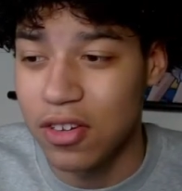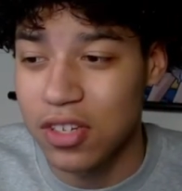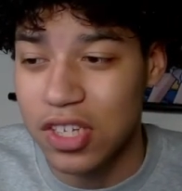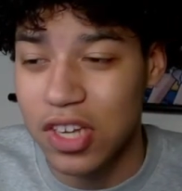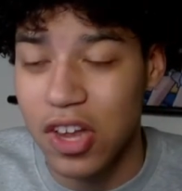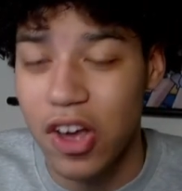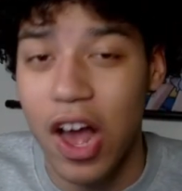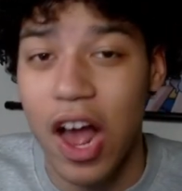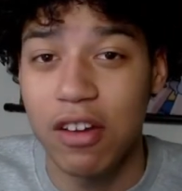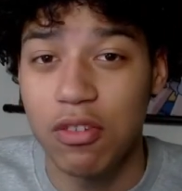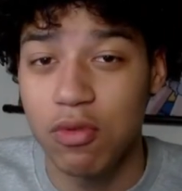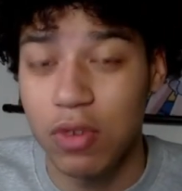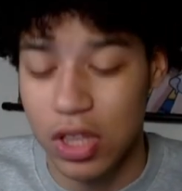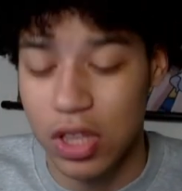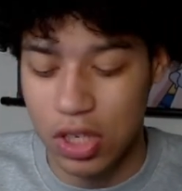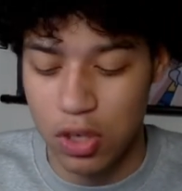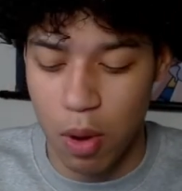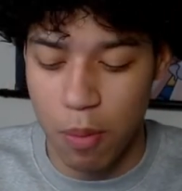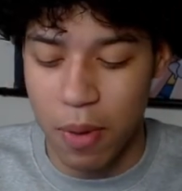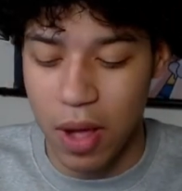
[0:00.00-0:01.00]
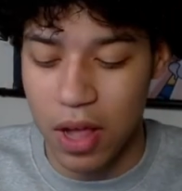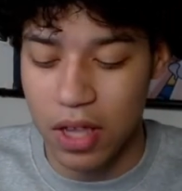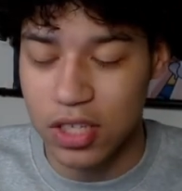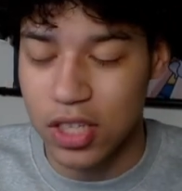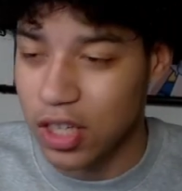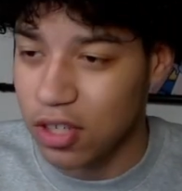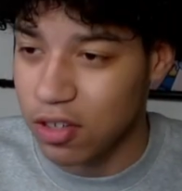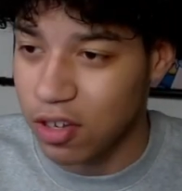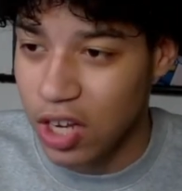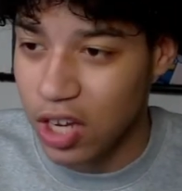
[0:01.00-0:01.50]
So I really do
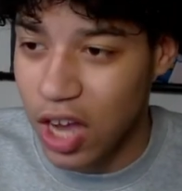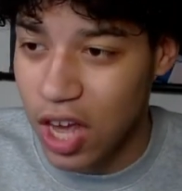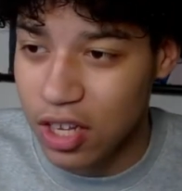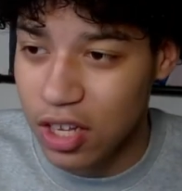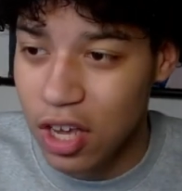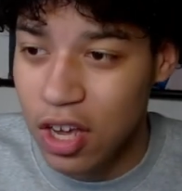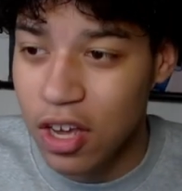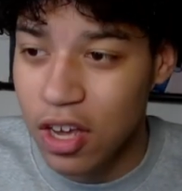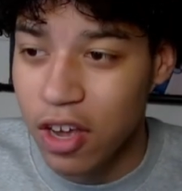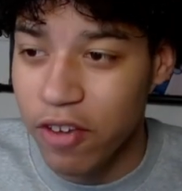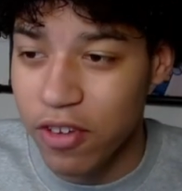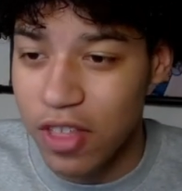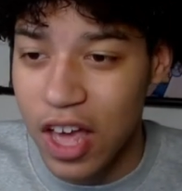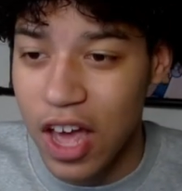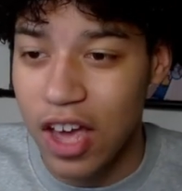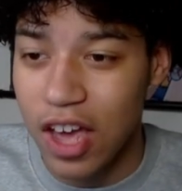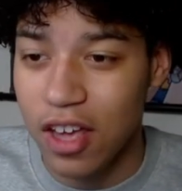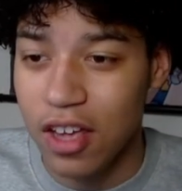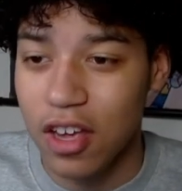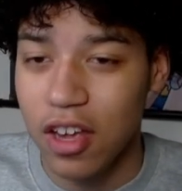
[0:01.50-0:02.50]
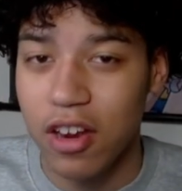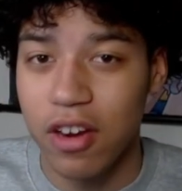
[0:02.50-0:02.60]
apologize for you guys for that,